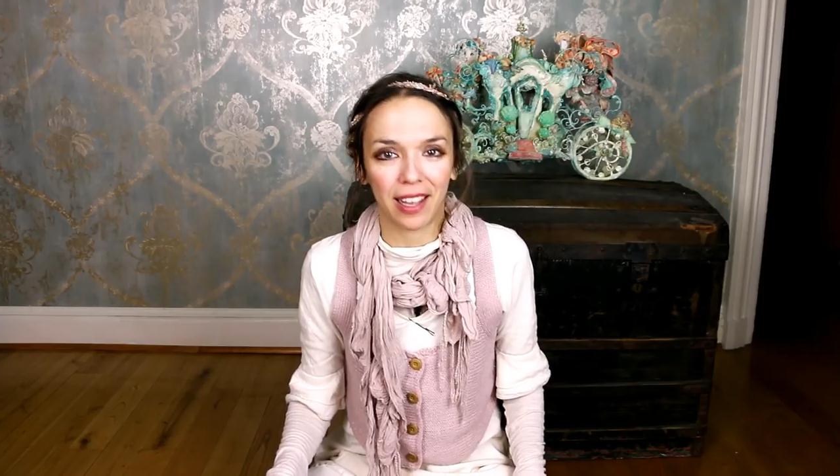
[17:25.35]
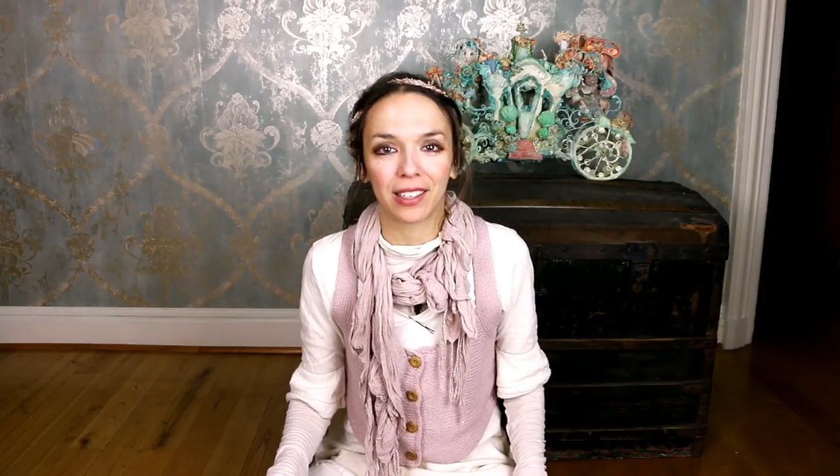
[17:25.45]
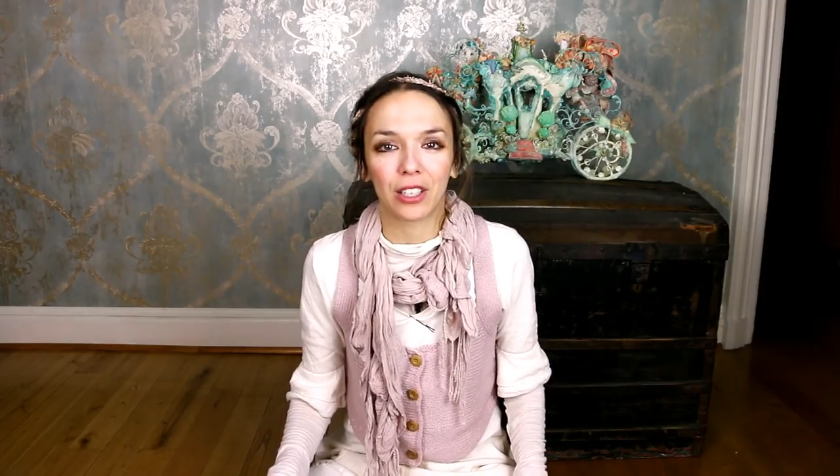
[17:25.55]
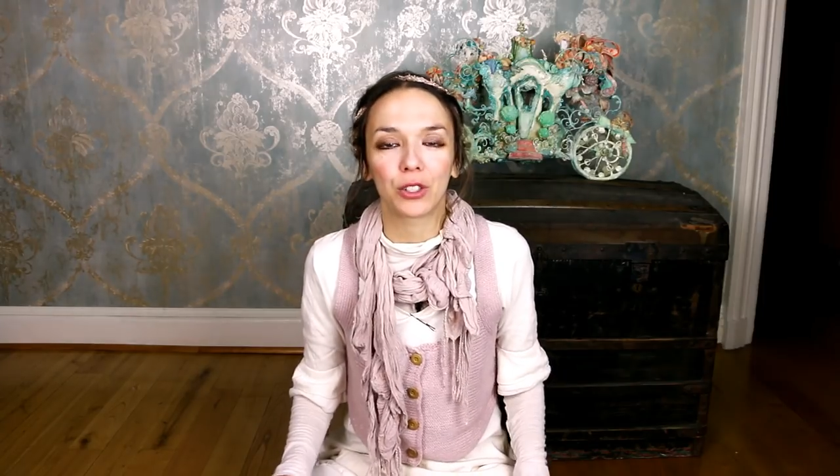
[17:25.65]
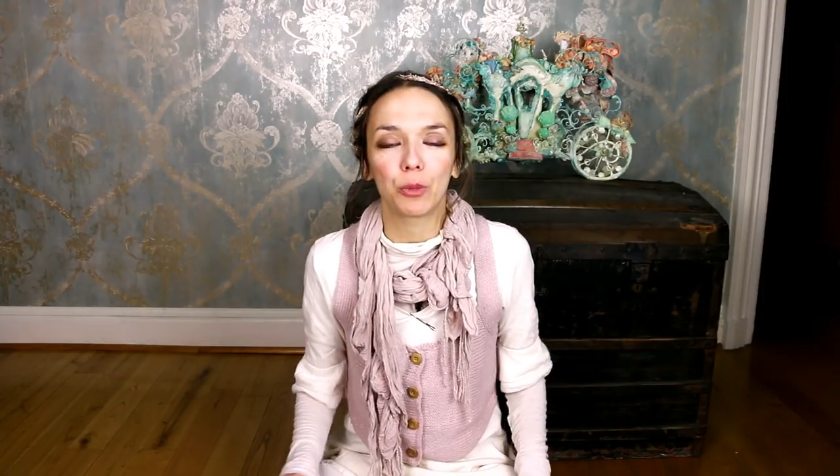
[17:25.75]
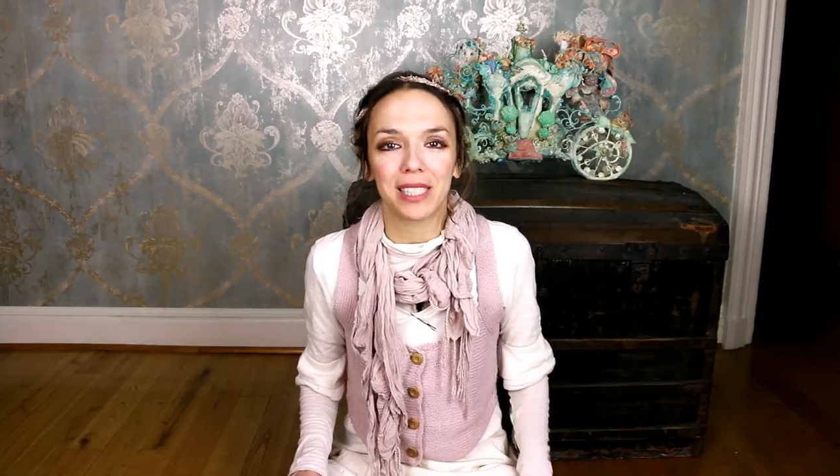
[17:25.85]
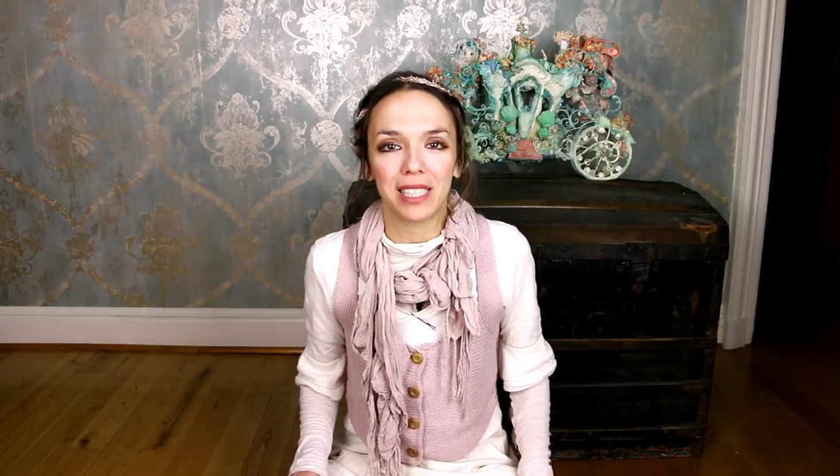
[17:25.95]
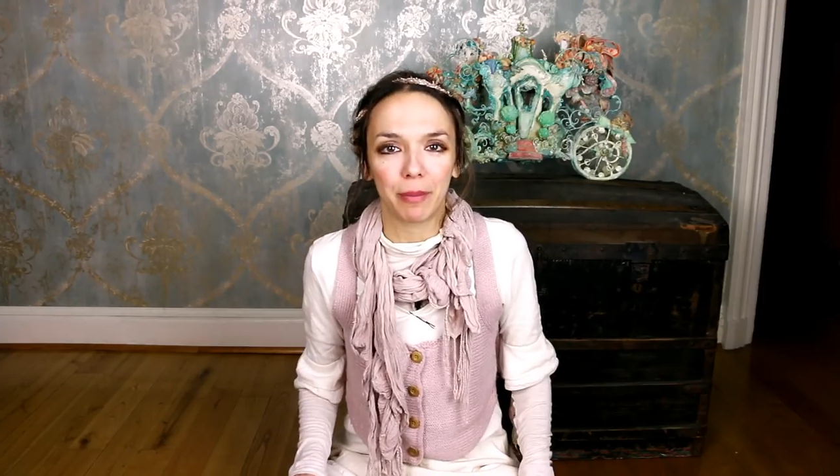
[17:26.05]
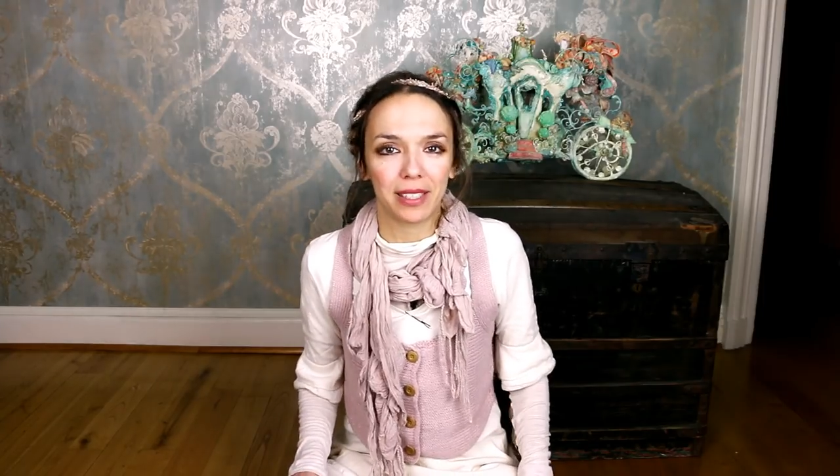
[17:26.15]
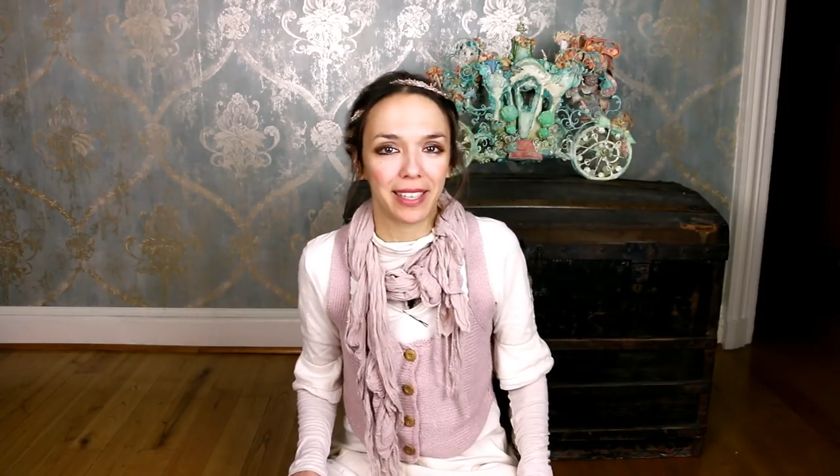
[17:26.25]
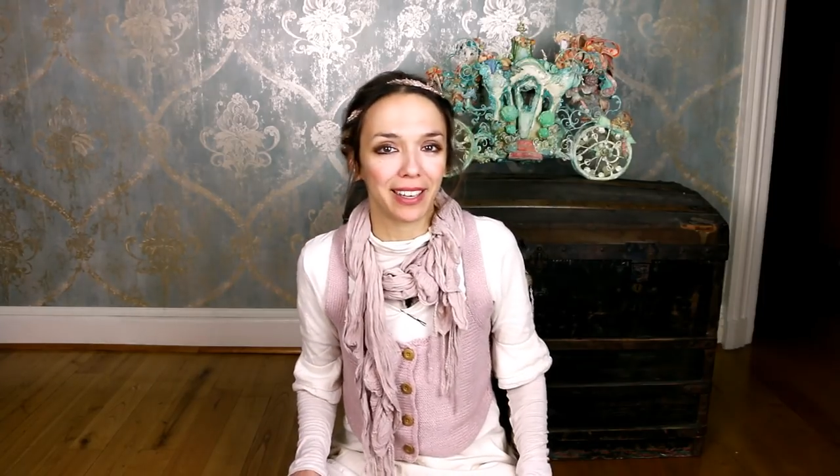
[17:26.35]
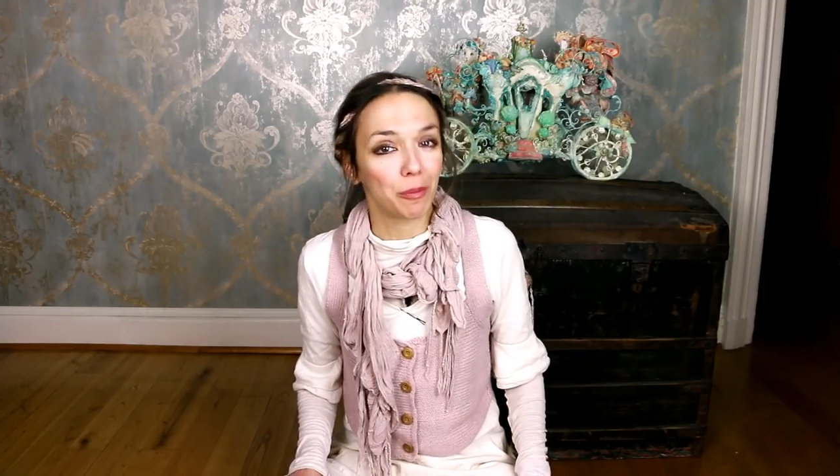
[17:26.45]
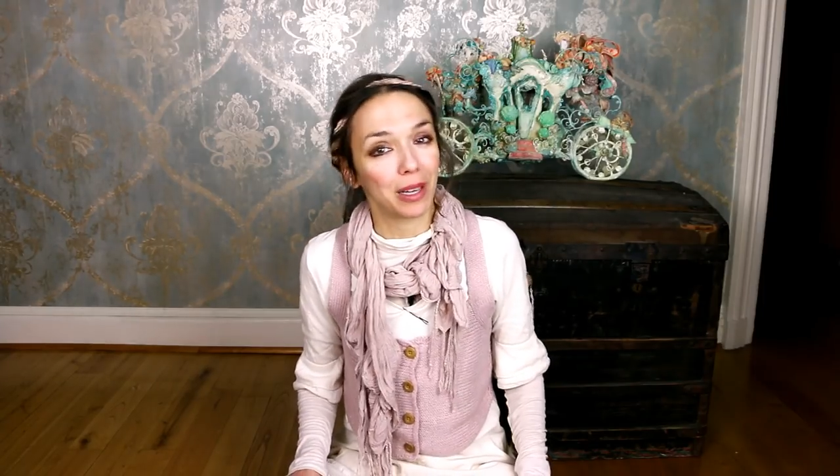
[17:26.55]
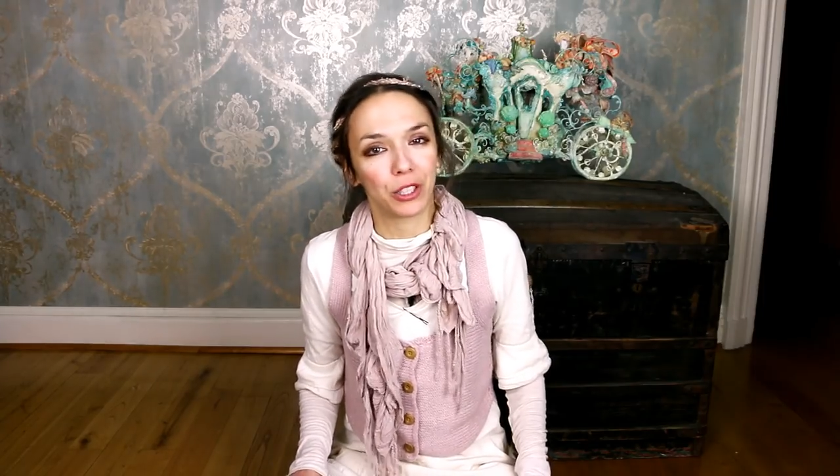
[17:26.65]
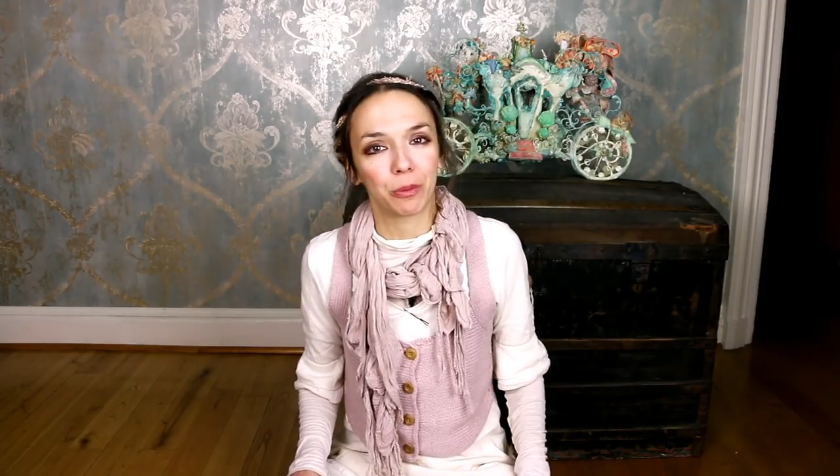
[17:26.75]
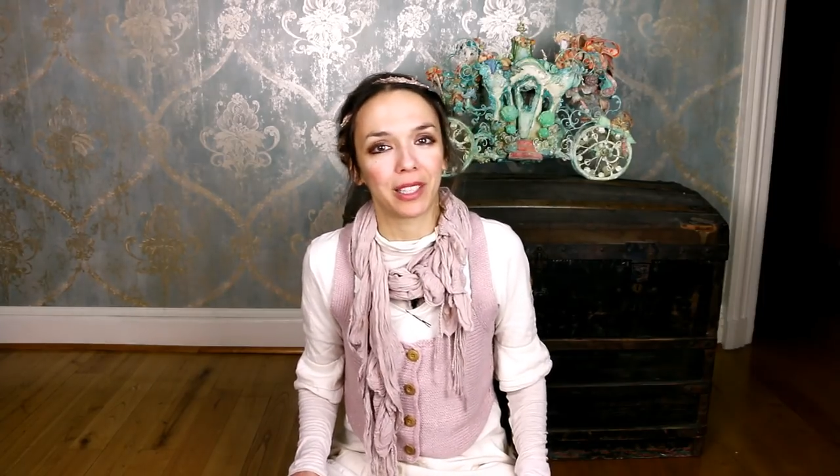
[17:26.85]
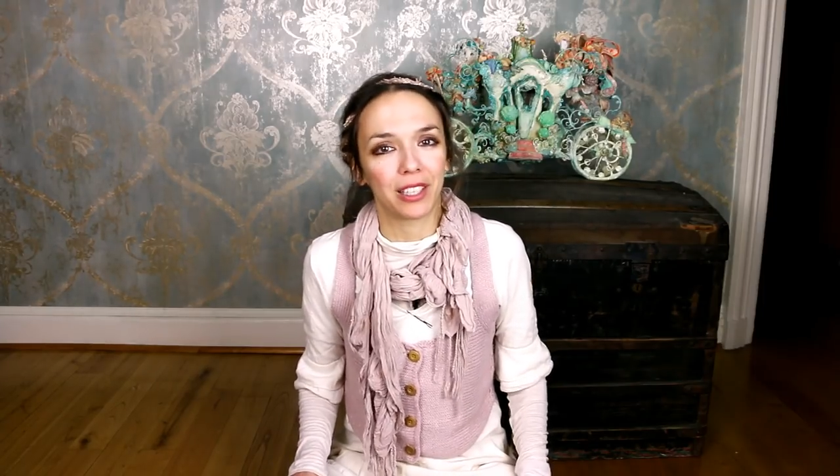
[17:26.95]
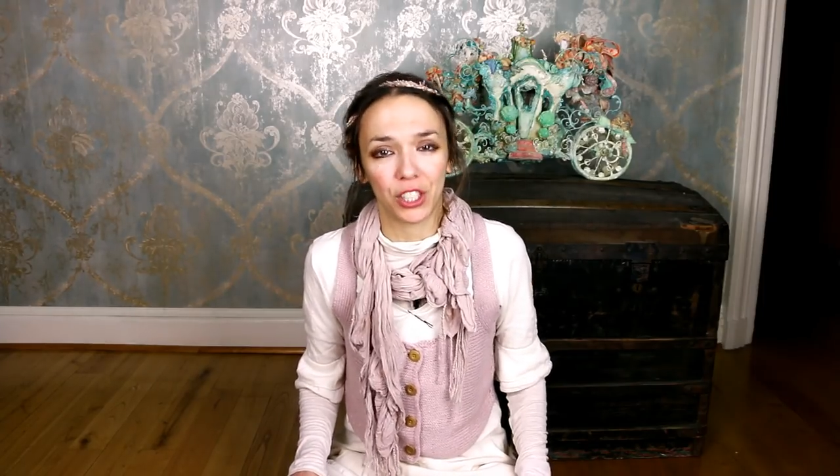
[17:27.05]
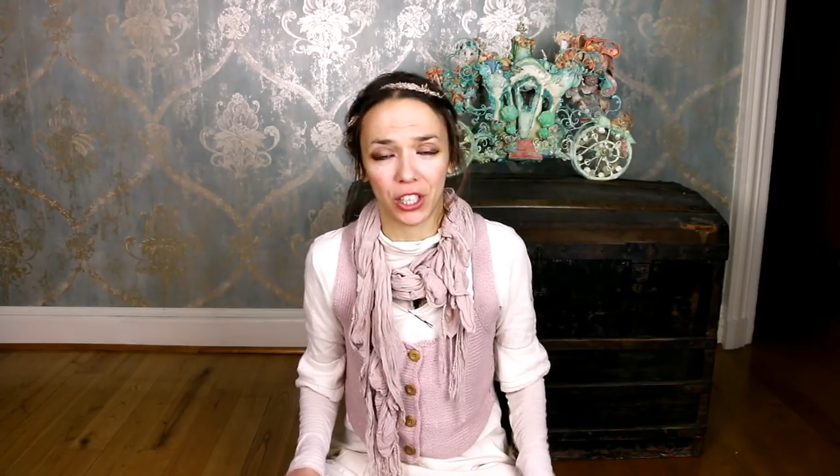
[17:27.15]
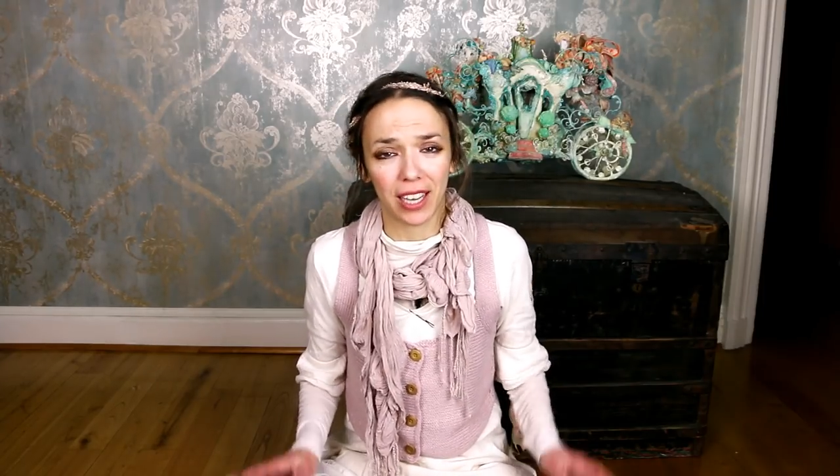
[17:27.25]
and not too pessimistic about human nature.